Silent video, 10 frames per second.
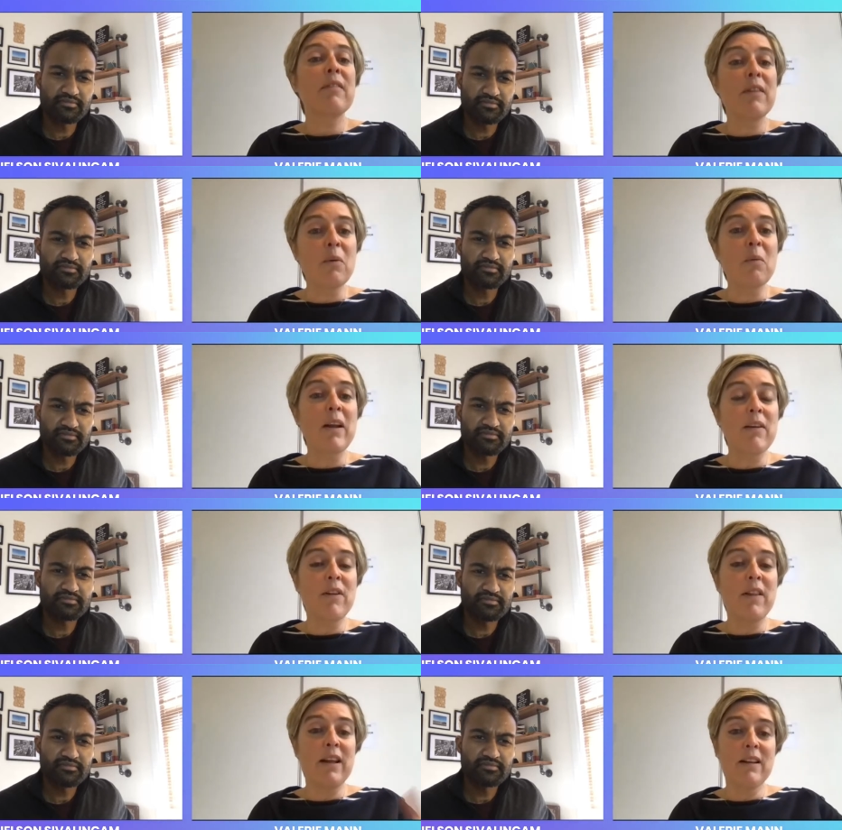Speaker 1: you know, whatever
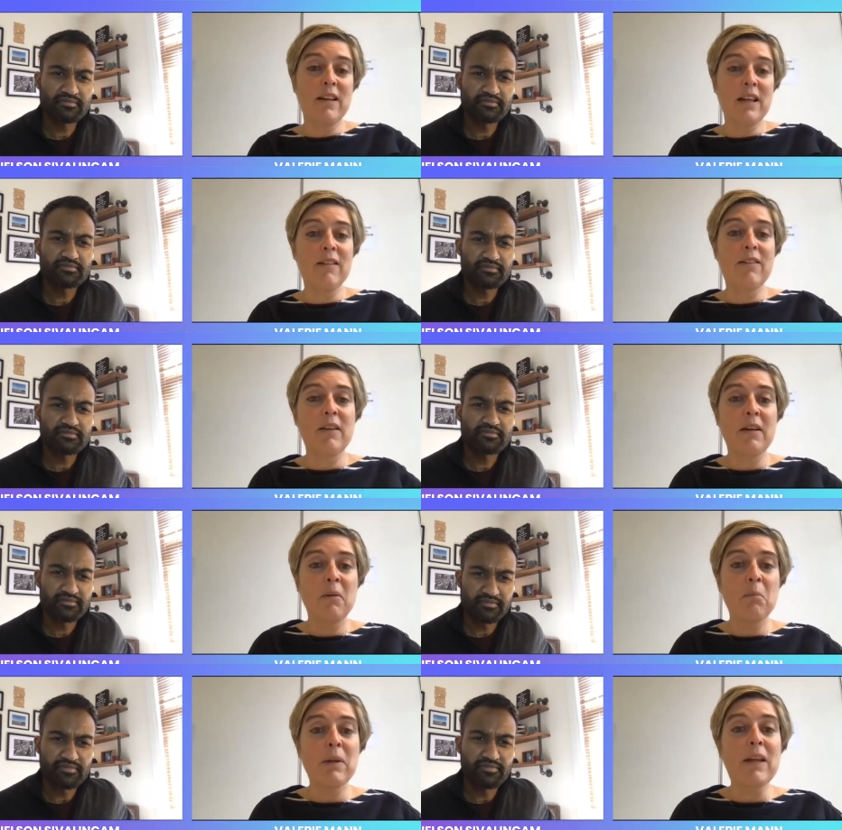they need
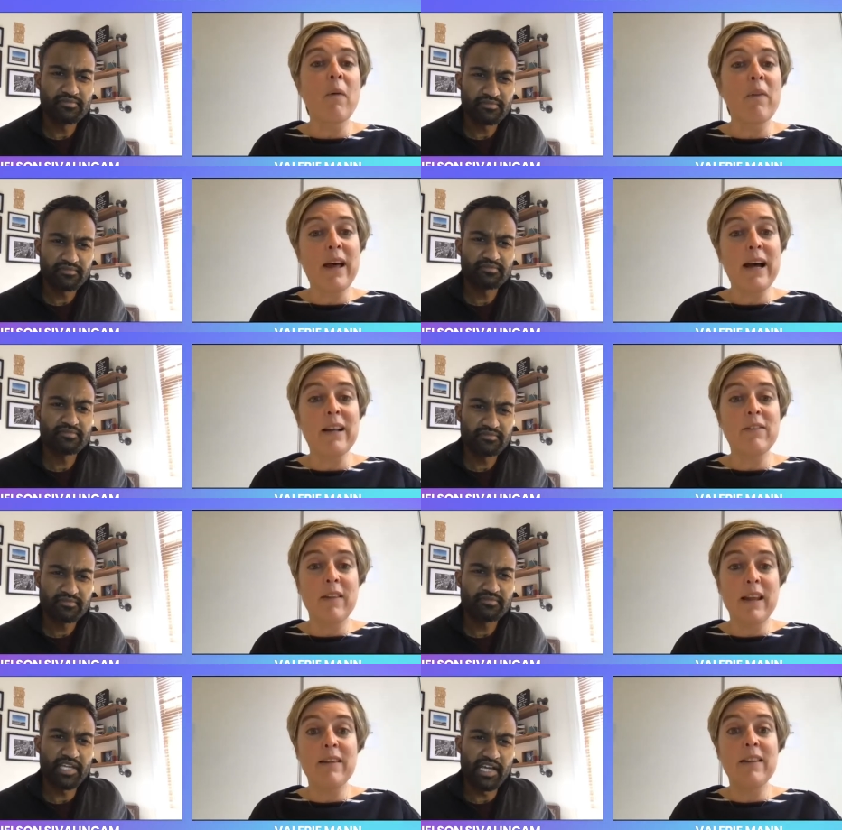beyond that,
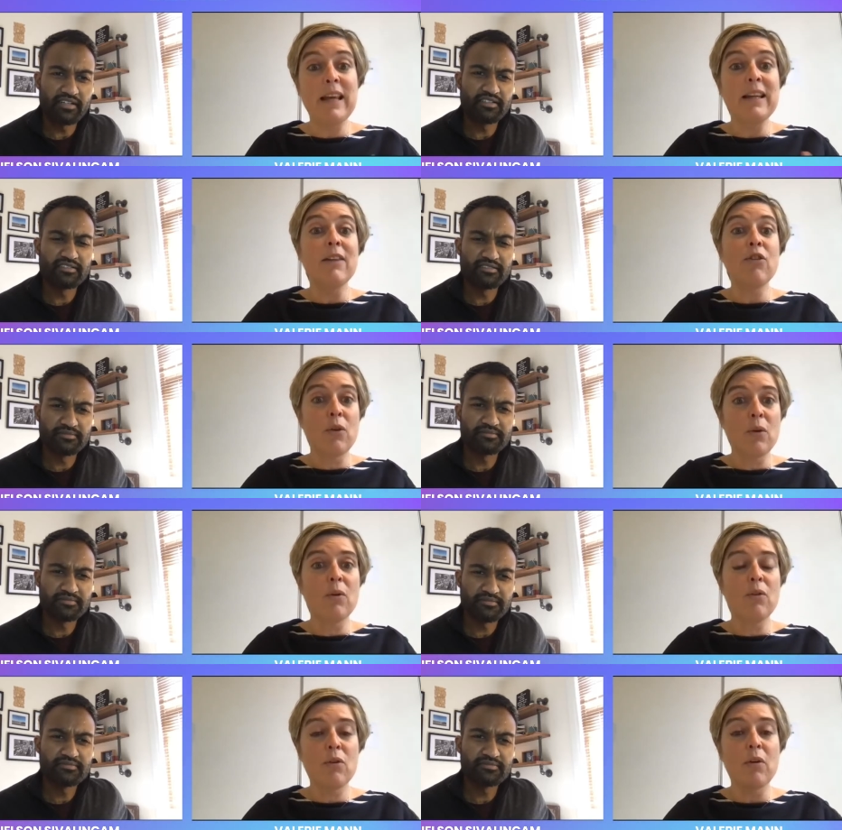then yeah. they need to,
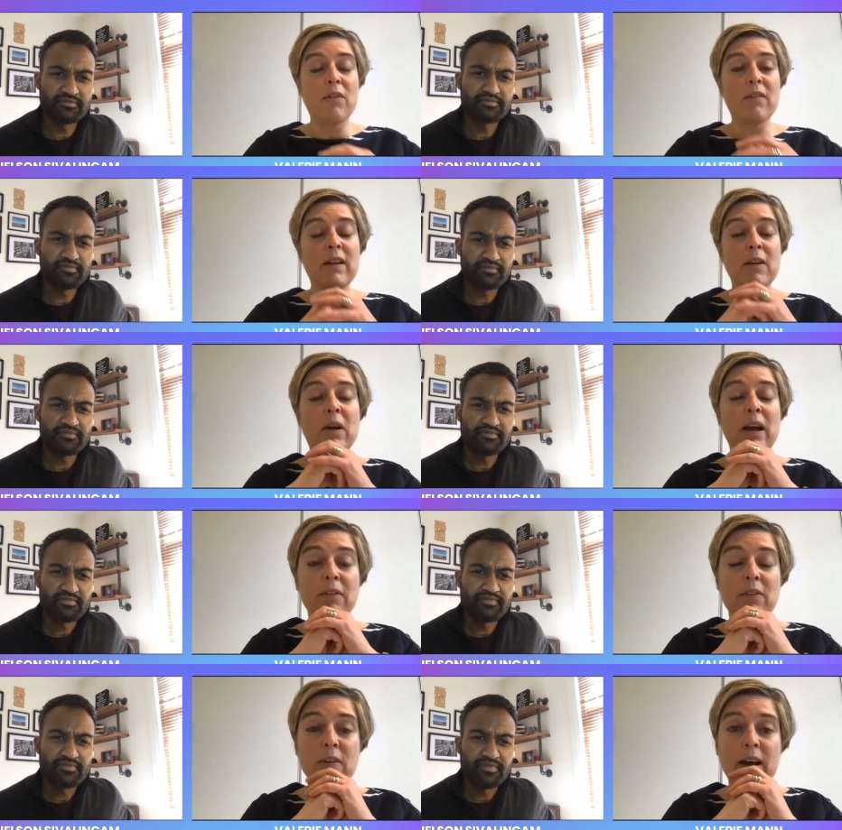to obviously look
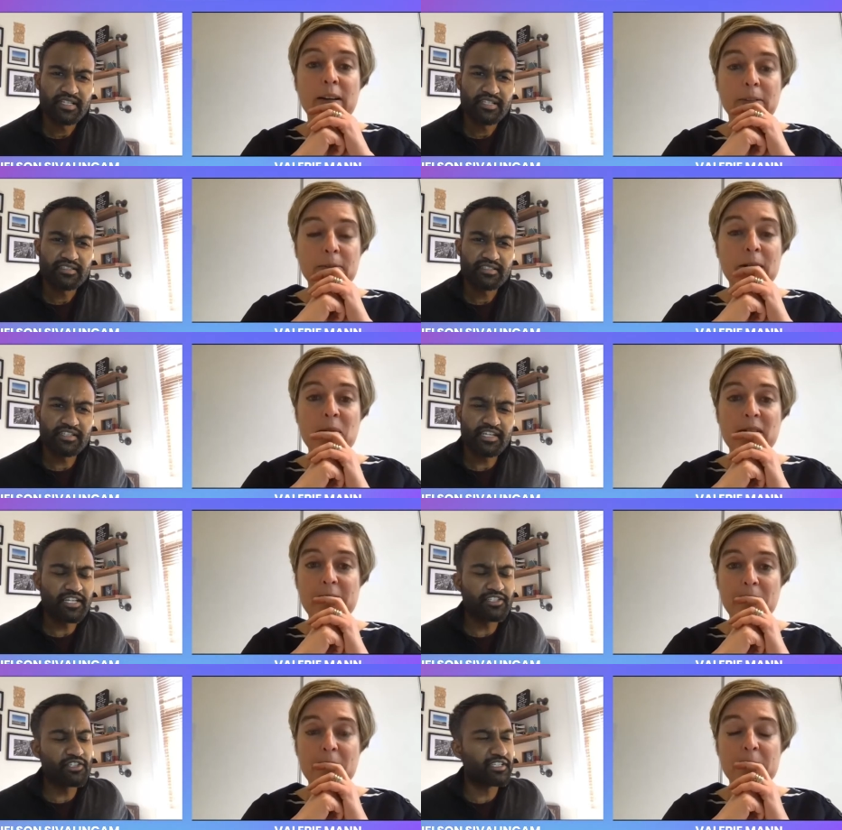after that. And
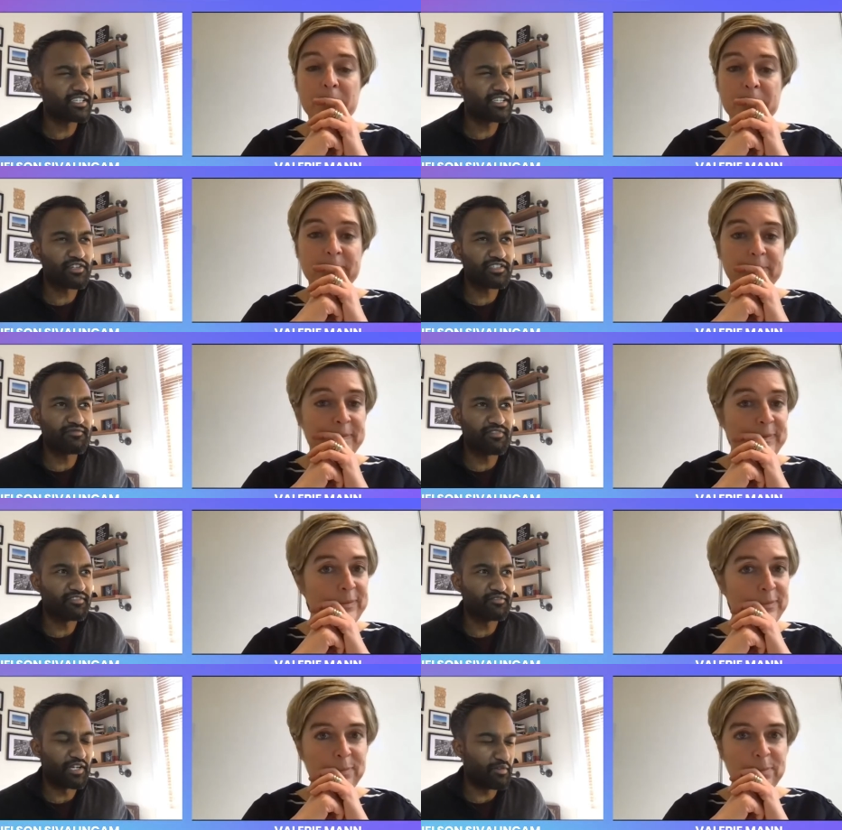yeah,
Speaker 2: it's interesting,
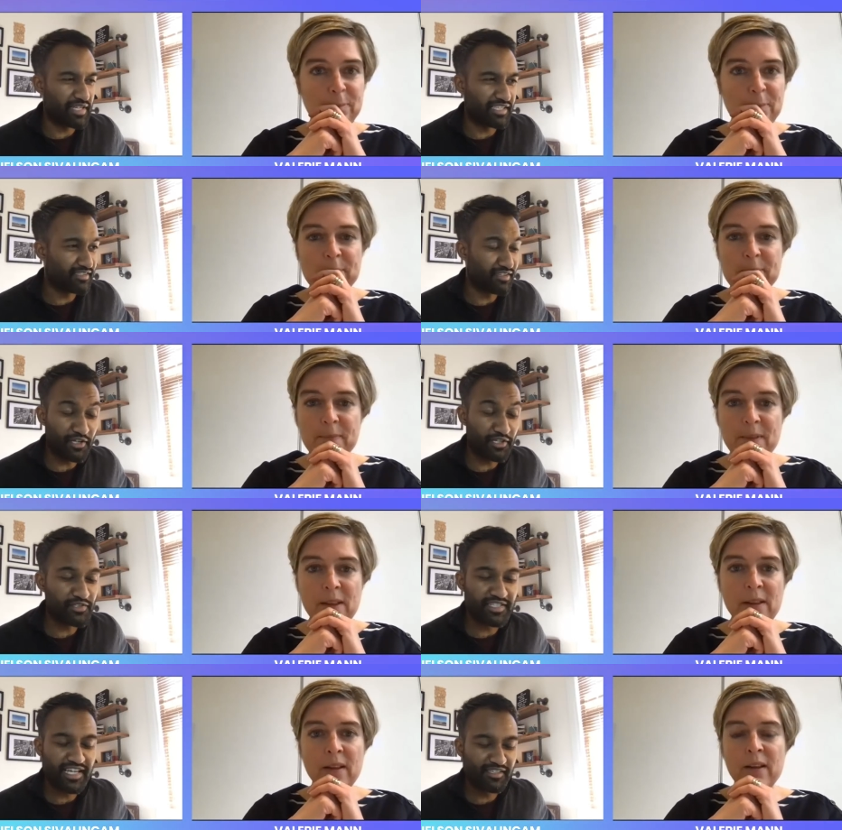Valerie, because like you
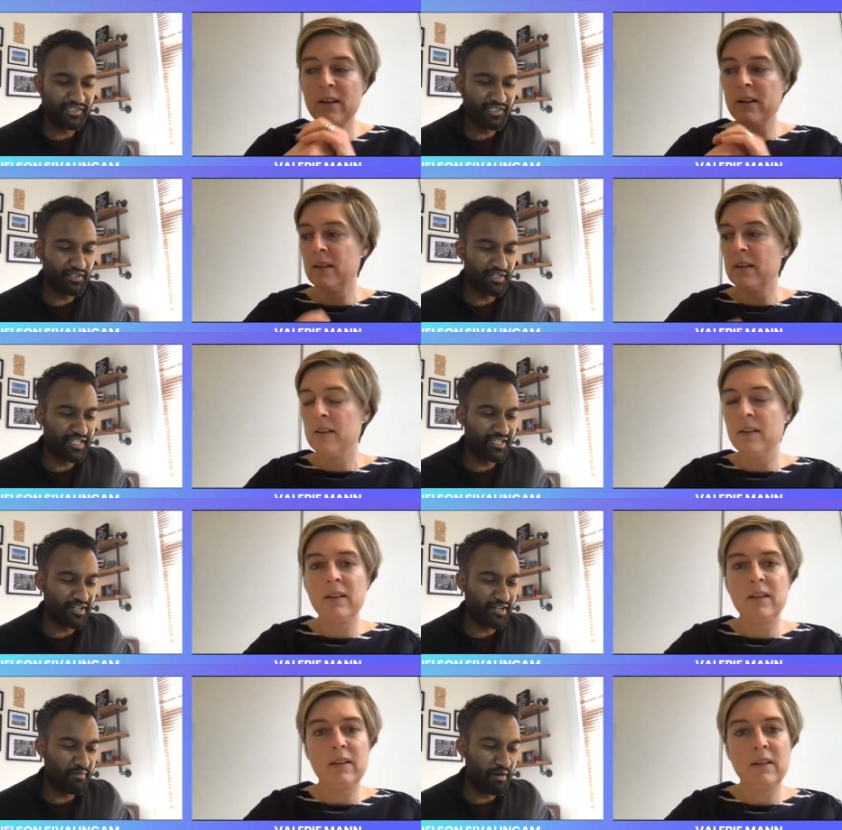said, you know, uh,
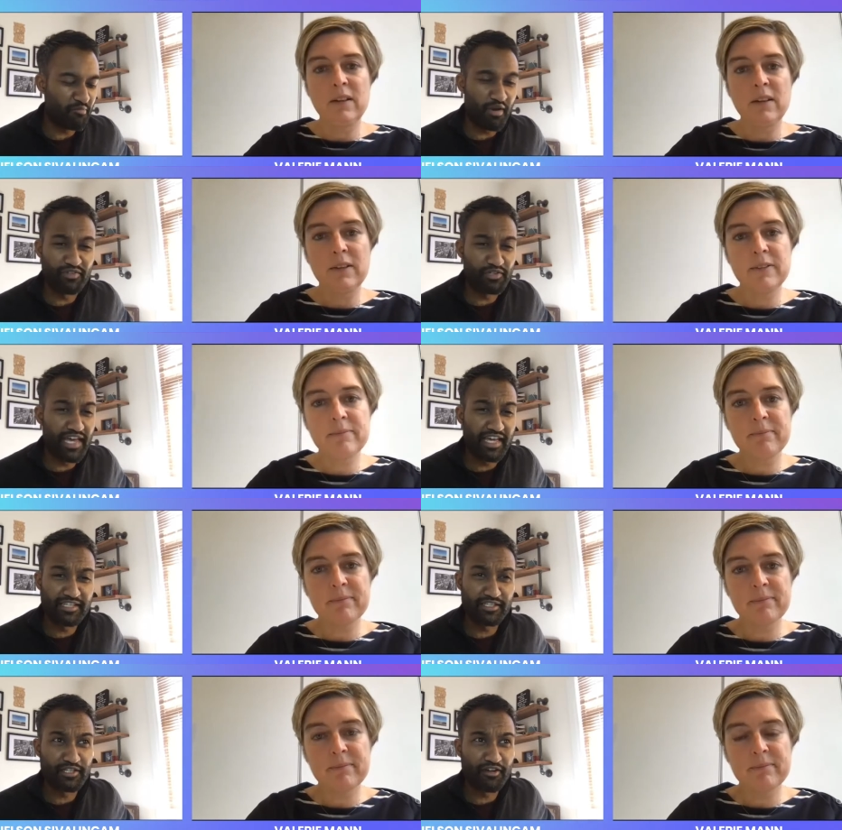I'm, I'm, with you there.
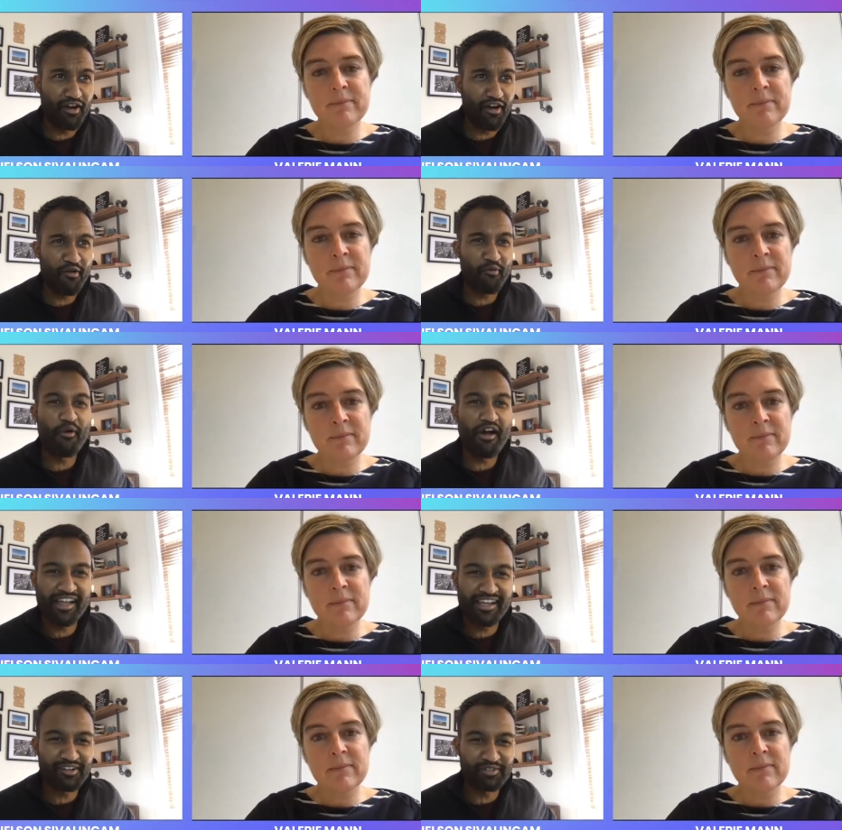That the
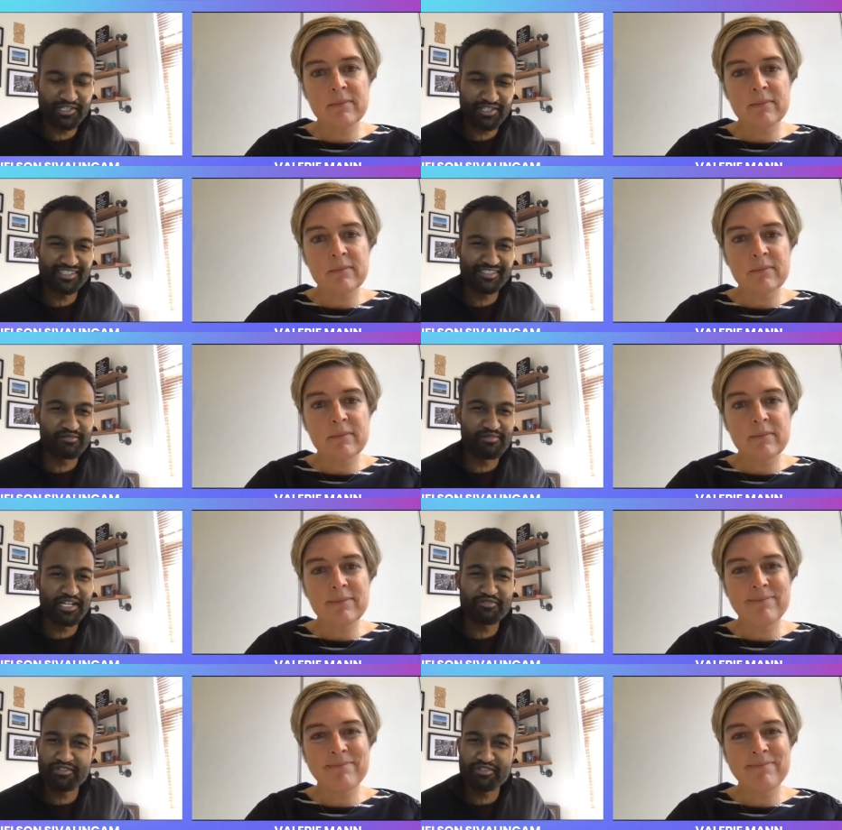ROI question is almost